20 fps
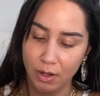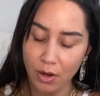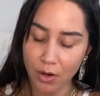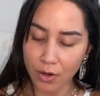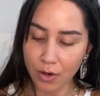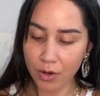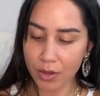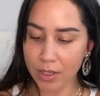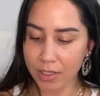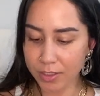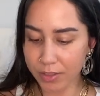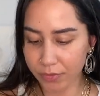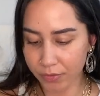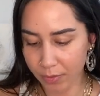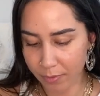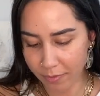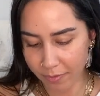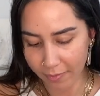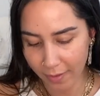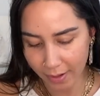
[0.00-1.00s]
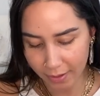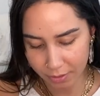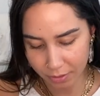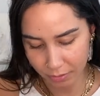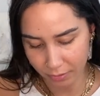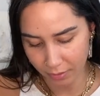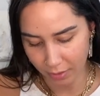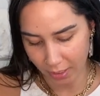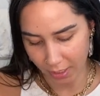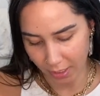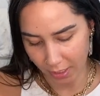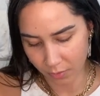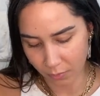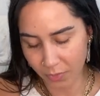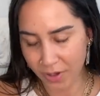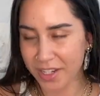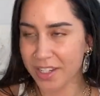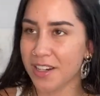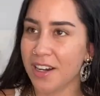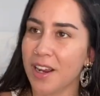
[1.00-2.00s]
Oh no, this is from Factory.
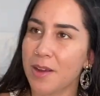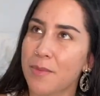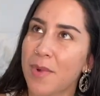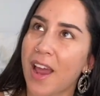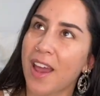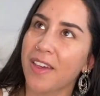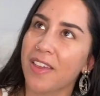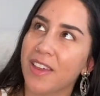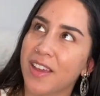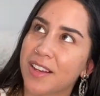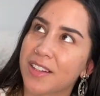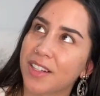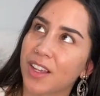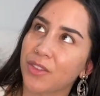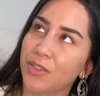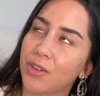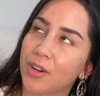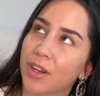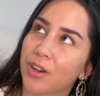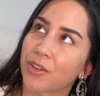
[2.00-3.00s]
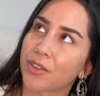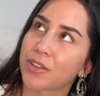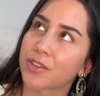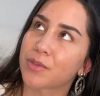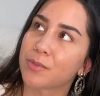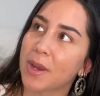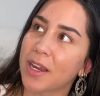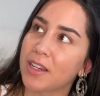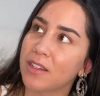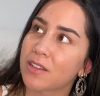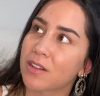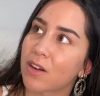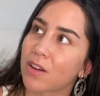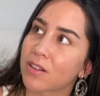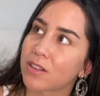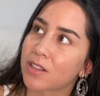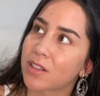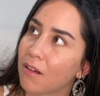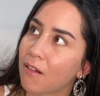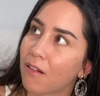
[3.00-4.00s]
When did I buy these? I thought I got this from ASOS.
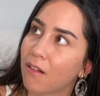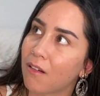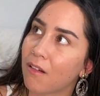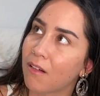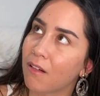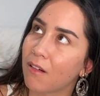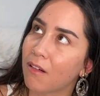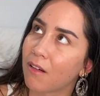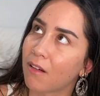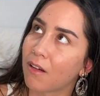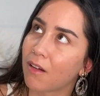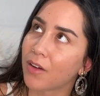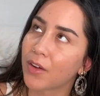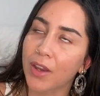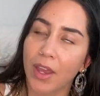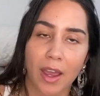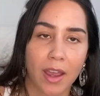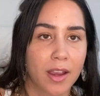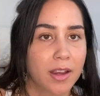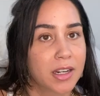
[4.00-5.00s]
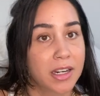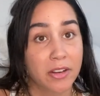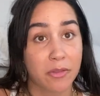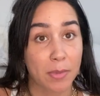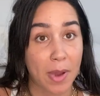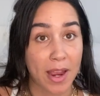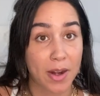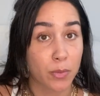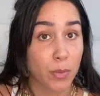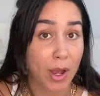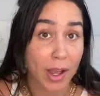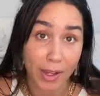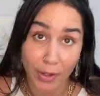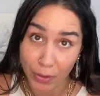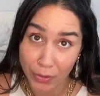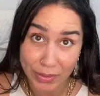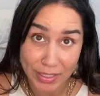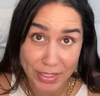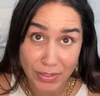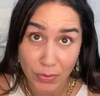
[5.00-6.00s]
Oh, okay. Never mind. Well, I
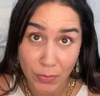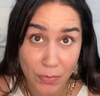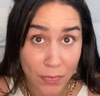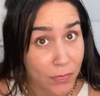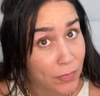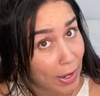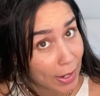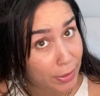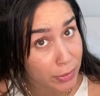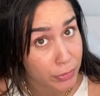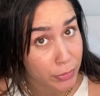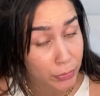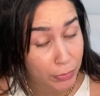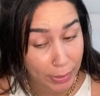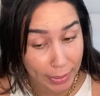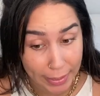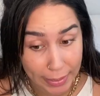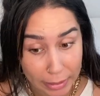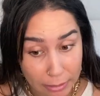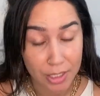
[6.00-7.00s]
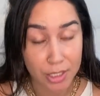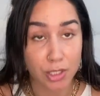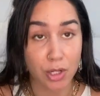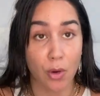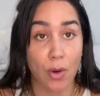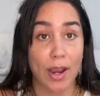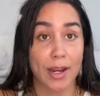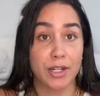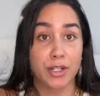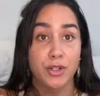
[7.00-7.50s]
got this from Factory. So I